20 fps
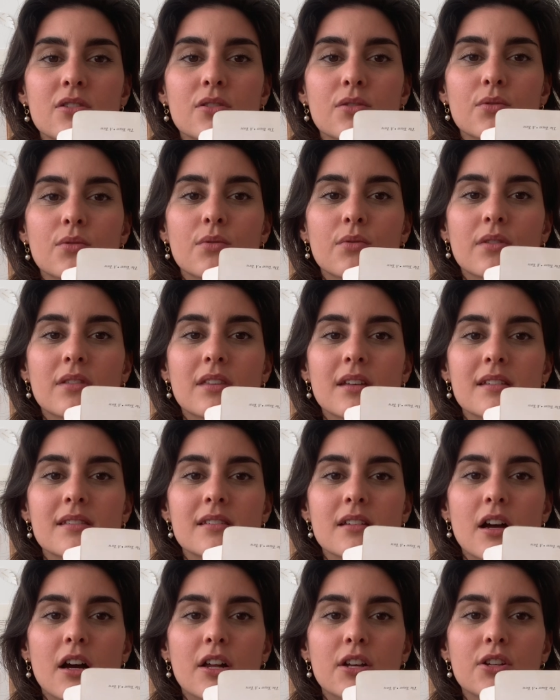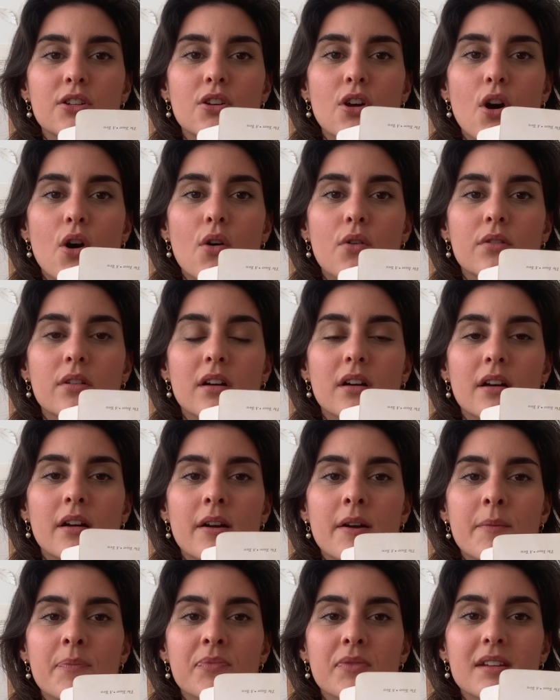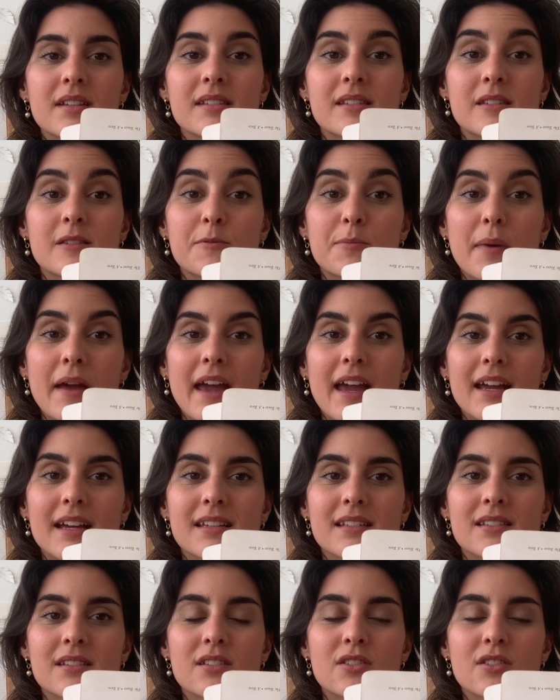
to this unknown space.